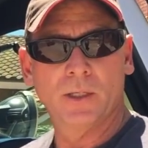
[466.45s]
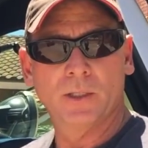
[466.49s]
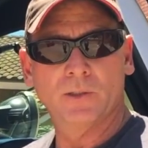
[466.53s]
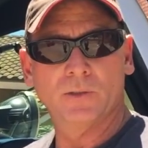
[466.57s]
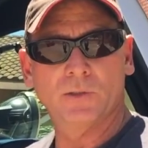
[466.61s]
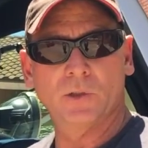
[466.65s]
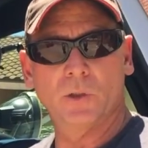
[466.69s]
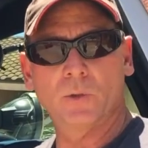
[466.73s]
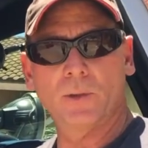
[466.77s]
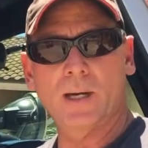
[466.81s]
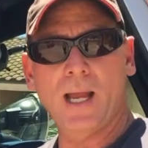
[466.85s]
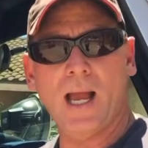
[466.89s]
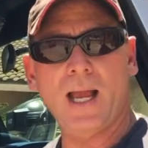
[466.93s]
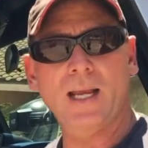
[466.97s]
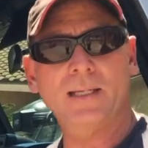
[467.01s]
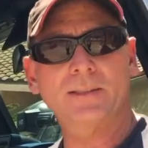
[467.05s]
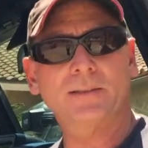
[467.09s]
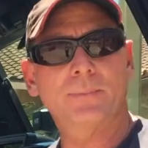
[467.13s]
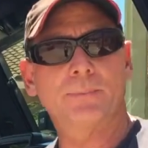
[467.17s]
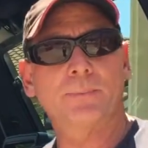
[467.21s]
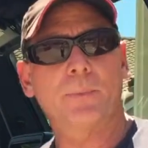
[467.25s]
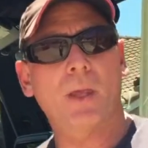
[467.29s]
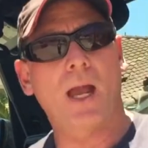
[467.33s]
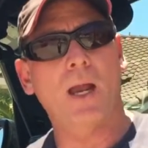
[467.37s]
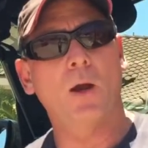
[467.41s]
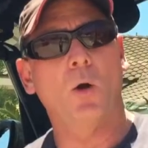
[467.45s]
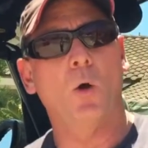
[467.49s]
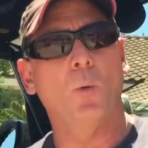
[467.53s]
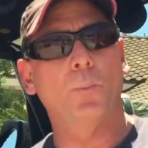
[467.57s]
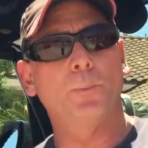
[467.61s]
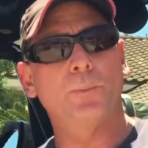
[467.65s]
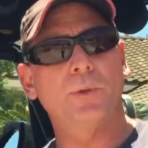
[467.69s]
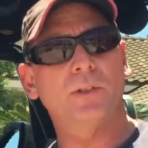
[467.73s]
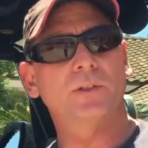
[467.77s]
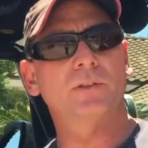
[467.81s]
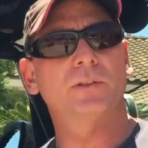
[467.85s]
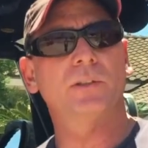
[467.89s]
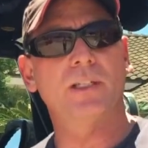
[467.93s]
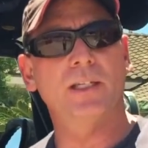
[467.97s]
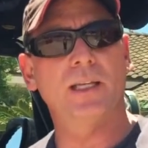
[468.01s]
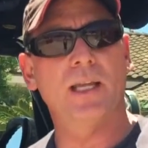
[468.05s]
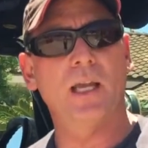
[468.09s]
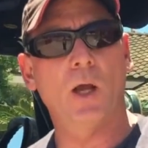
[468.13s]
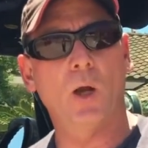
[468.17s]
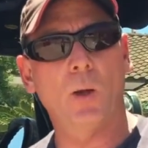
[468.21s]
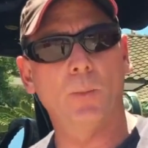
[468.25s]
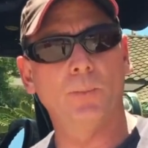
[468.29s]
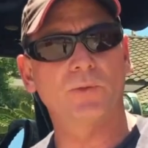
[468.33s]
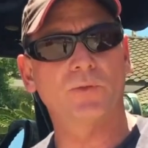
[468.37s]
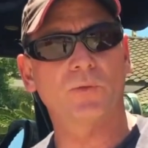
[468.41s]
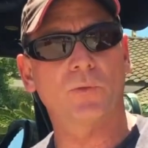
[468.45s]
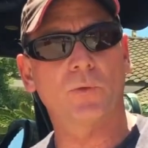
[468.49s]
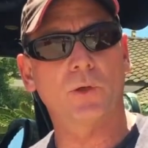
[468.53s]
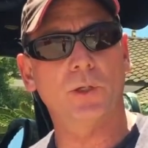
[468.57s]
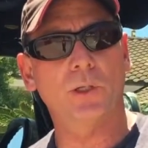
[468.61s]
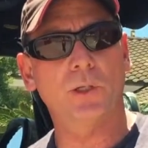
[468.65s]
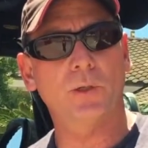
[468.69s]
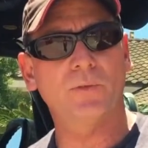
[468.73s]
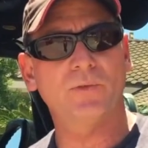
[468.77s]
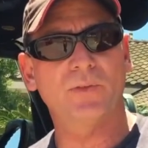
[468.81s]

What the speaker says: So guys, I hope this thing helps for you.